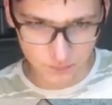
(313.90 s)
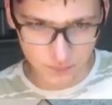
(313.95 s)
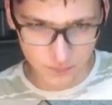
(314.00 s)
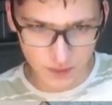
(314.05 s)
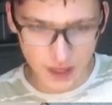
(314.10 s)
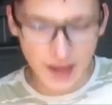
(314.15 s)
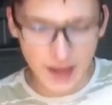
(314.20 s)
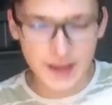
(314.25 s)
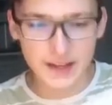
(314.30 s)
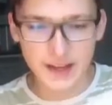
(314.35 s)

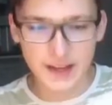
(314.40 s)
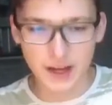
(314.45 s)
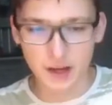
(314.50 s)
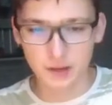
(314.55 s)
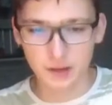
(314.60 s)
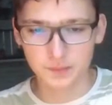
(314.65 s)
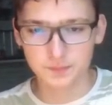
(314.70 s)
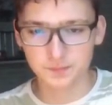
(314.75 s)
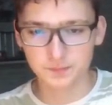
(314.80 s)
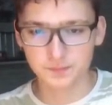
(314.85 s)
And now,
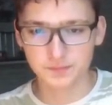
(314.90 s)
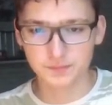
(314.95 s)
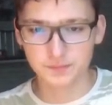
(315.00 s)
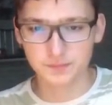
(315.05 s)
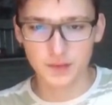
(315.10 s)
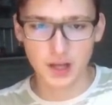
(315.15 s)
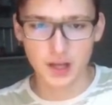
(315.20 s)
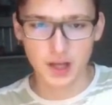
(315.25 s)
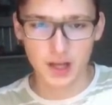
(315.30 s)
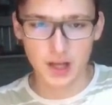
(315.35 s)

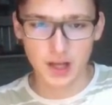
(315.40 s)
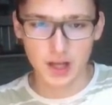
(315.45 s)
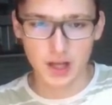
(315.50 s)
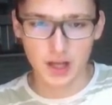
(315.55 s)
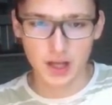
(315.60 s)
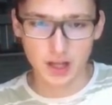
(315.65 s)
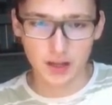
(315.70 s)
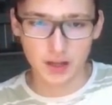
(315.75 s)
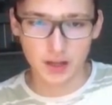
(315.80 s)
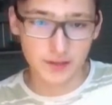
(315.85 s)

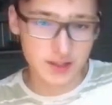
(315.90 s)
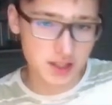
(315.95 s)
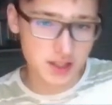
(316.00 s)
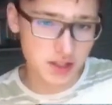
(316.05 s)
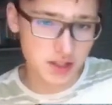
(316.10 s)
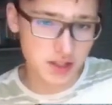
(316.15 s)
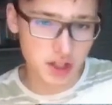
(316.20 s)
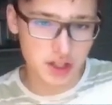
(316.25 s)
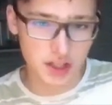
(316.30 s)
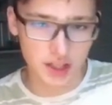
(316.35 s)
this is
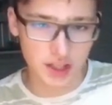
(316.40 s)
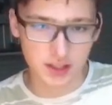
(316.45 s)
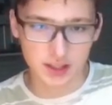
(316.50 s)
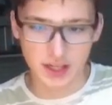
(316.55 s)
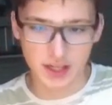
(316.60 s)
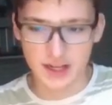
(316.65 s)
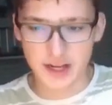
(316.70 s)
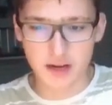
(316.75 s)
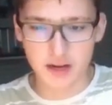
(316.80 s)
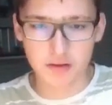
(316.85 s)
g six,
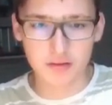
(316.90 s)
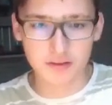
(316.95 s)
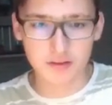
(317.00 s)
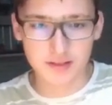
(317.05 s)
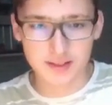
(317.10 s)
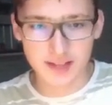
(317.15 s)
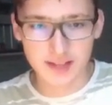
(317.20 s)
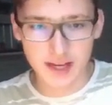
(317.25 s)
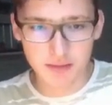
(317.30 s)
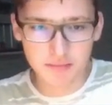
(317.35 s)
and now
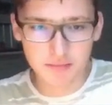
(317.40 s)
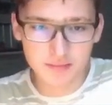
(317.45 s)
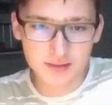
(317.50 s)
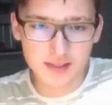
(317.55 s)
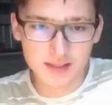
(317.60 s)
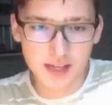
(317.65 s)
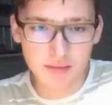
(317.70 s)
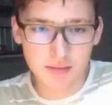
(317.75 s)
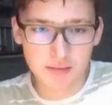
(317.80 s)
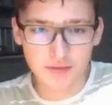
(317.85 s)
same
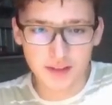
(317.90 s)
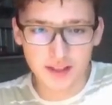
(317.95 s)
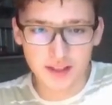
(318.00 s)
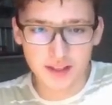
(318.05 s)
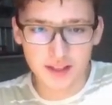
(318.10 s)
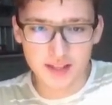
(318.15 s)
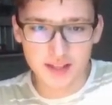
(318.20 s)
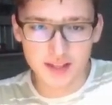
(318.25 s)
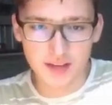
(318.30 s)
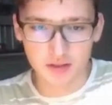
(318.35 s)
same
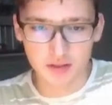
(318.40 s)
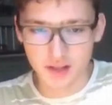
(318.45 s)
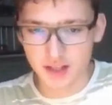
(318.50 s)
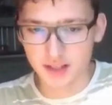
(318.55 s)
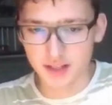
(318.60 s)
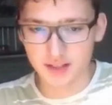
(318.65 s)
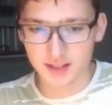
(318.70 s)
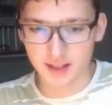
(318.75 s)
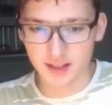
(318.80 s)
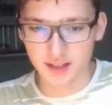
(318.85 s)
things after e
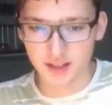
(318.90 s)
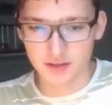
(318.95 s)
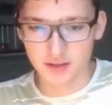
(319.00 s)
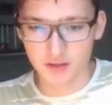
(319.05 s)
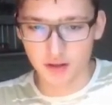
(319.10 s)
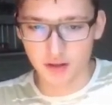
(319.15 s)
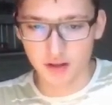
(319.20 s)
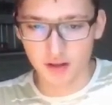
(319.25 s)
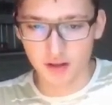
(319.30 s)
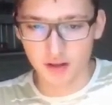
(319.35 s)
six.
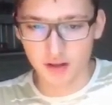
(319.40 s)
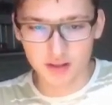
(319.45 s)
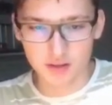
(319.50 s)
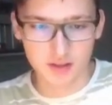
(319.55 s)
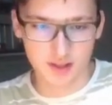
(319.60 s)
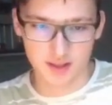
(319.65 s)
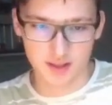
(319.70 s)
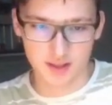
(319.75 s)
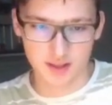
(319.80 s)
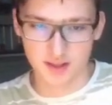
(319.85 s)
You also
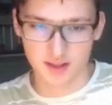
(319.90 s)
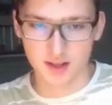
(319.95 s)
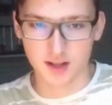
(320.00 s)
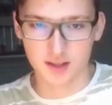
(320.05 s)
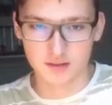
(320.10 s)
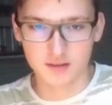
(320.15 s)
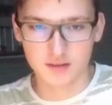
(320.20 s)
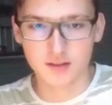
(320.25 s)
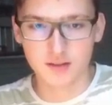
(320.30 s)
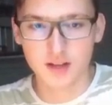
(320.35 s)
just
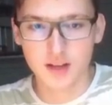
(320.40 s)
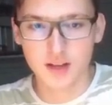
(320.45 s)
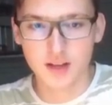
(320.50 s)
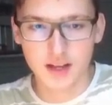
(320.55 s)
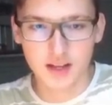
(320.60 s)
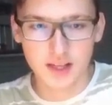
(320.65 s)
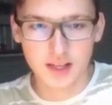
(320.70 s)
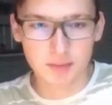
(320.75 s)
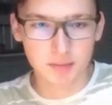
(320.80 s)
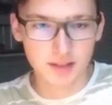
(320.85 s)
castle.
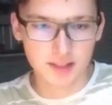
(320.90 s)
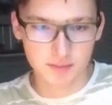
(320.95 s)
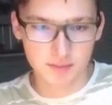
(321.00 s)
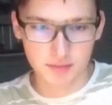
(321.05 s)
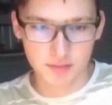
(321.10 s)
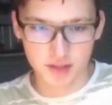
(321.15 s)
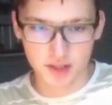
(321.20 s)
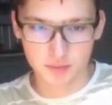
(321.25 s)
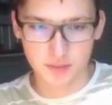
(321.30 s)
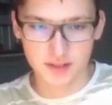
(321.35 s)
He plays
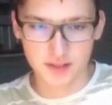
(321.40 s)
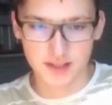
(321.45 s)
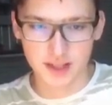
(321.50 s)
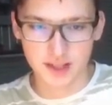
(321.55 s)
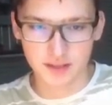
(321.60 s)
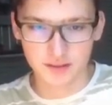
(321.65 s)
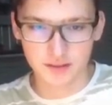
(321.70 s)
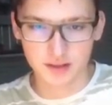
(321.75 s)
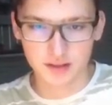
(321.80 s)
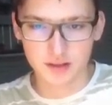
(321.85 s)
bishop e
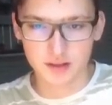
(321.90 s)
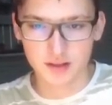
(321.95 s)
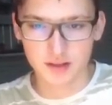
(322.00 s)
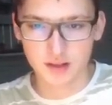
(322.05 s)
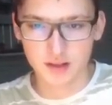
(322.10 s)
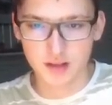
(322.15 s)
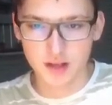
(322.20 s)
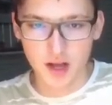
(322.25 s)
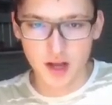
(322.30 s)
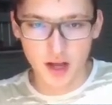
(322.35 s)
seven.
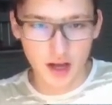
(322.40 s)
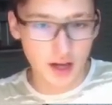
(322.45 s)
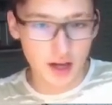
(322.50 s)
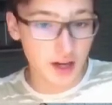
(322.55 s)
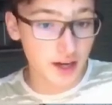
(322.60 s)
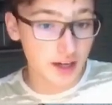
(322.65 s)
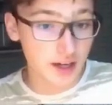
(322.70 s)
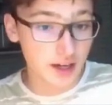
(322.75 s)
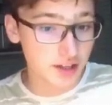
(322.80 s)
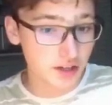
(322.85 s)

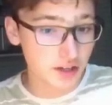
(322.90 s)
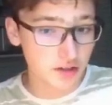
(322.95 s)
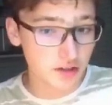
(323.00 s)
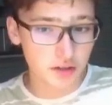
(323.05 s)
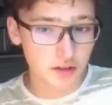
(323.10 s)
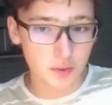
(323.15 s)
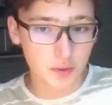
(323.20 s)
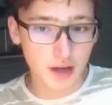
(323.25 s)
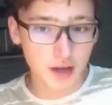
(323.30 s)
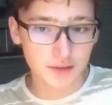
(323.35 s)
Uh, here you
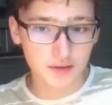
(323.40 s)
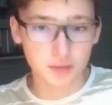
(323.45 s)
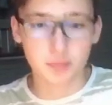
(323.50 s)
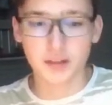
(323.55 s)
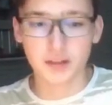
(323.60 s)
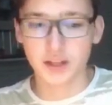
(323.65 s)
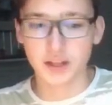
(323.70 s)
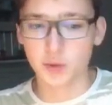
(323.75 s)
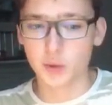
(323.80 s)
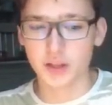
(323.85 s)
don't have to
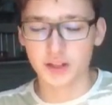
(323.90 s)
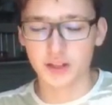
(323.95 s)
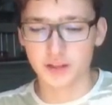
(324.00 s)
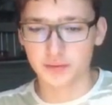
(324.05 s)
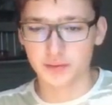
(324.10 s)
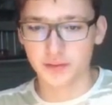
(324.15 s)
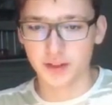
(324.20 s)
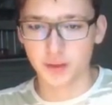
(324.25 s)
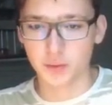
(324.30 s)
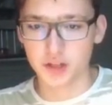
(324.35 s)
play queen d
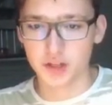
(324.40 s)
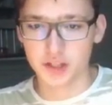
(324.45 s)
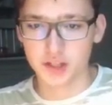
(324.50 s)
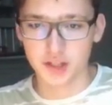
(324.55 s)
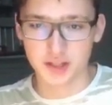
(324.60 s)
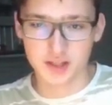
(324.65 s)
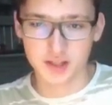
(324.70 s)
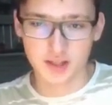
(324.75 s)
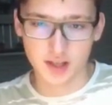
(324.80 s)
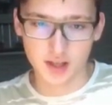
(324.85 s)
three, which
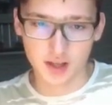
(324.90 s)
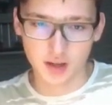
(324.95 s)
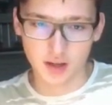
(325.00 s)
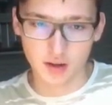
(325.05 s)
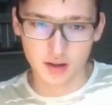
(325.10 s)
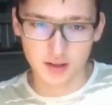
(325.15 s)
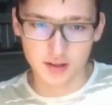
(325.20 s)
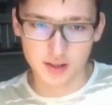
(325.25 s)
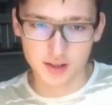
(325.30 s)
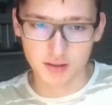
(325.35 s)
is uh,
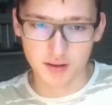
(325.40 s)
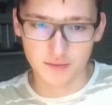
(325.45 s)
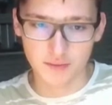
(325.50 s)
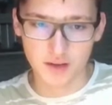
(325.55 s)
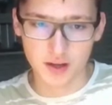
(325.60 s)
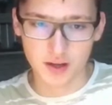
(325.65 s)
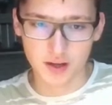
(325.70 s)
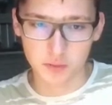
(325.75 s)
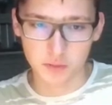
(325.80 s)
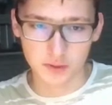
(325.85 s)
also a
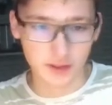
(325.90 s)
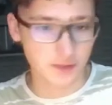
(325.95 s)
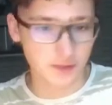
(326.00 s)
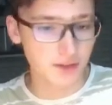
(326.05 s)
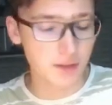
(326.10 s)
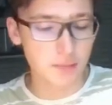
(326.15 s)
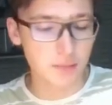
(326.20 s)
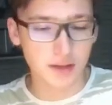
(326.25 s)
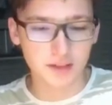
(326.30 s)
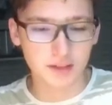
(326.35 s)
very important
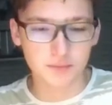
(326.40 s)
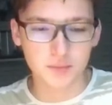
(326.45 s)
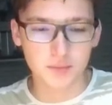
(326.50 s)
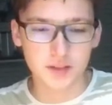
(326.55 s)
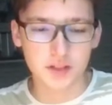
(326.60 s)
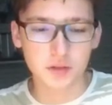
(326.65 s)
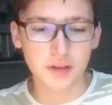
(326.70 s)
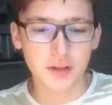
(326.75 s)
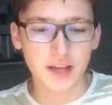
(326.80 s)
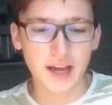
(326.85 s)
thing, but,
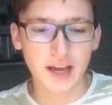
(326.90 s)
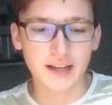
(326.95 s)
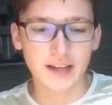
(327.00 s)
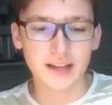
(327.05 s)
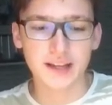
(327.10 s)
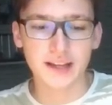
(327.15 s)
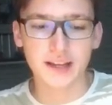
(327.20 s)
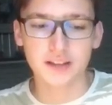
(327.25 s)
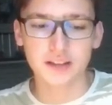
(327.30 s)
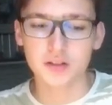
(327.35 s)
but you can
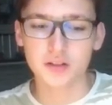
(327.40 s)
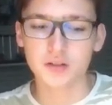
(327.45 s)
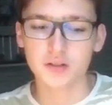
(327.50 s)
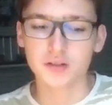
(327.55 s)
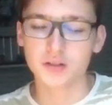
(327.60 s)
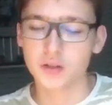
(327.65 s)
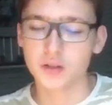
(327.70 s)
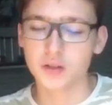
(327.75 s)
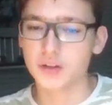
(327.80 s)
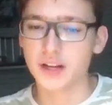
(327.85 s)
again go,
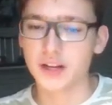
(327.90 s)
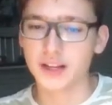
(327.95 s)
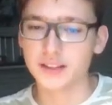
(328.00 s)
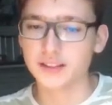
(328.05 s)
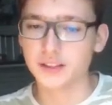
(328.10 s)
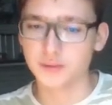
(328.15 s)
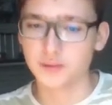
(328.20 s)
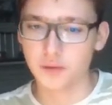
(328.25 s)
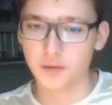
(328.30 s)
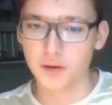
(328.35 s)
go knight
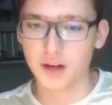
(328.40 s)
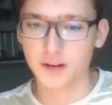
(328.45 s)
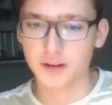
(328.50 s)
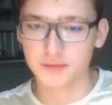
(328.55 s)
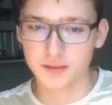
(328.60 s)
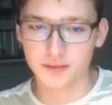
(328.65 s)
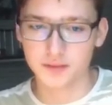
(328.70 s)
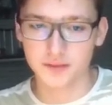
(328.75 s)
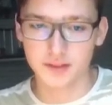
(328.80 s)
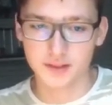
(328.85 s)
d four
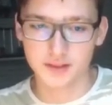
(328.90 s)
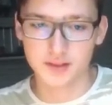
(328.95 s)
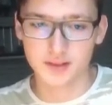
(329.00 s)
after this.